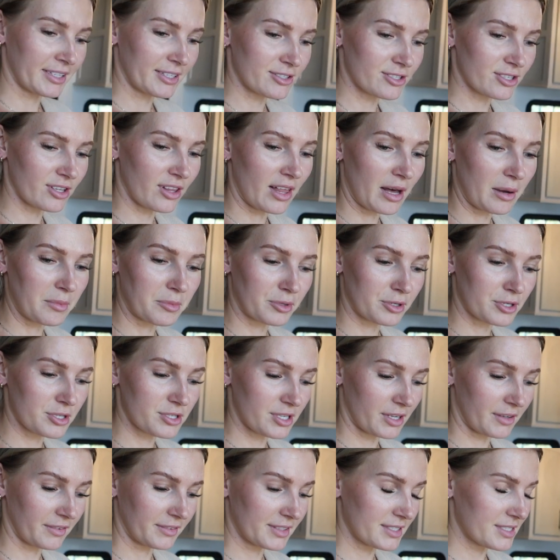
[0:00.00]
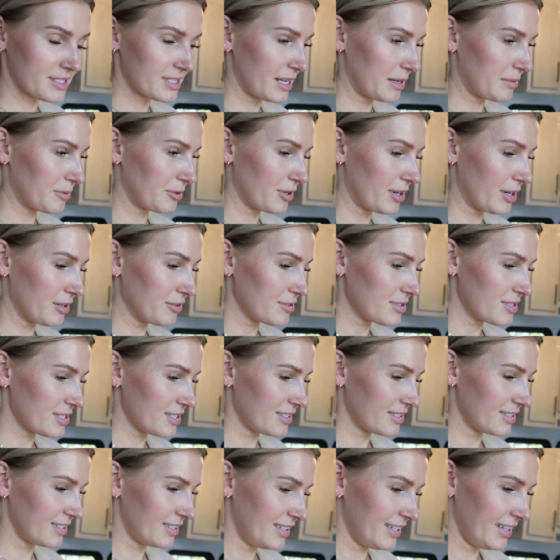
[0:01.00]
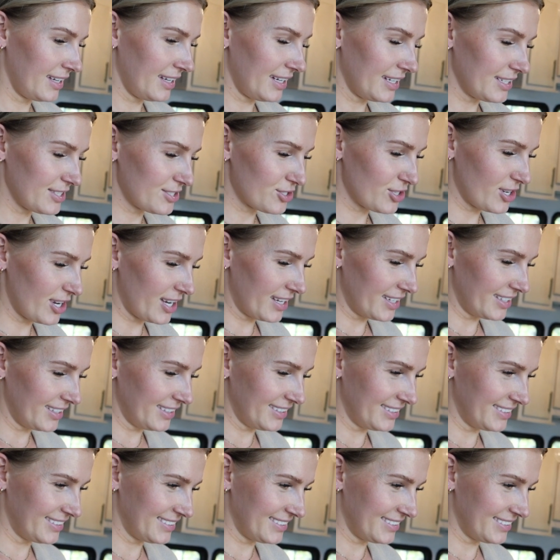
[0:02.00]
there's a lot more stuff this time around. Hi, Chai.